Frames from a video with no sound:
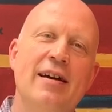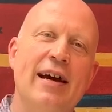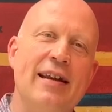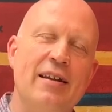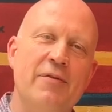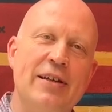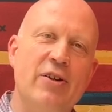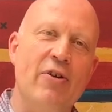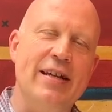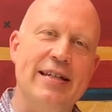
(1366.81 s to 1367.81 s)
and lovely
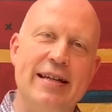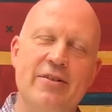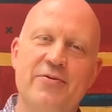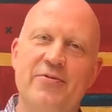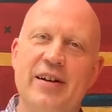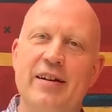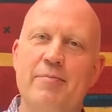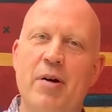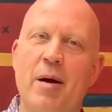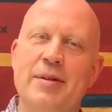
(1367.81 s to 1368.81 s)
grating of uh,
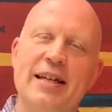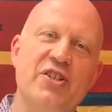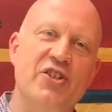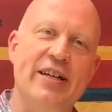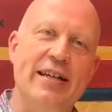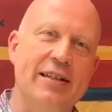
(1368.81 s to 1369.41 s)
Parmesan cheese,